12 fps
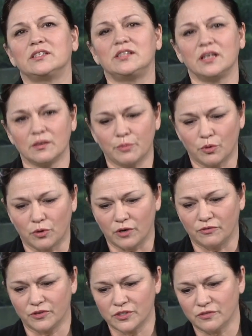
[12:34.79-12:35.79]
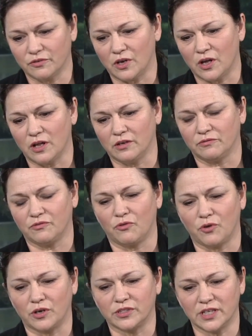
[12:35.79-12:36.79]
Singapore, first of all,
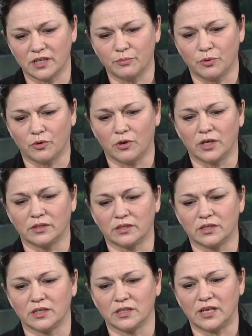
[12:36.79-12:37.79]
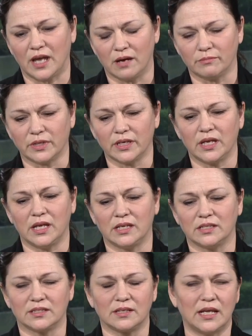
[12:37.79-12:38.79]
for Singapore, gambling
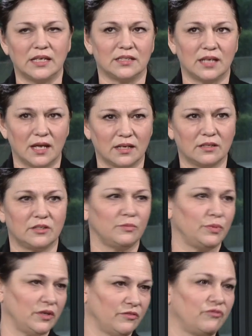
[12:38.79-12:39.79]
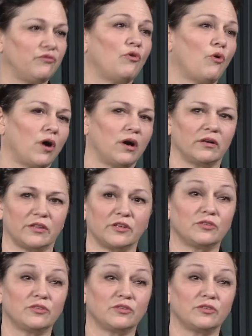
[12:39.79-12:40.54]
is intended to be for the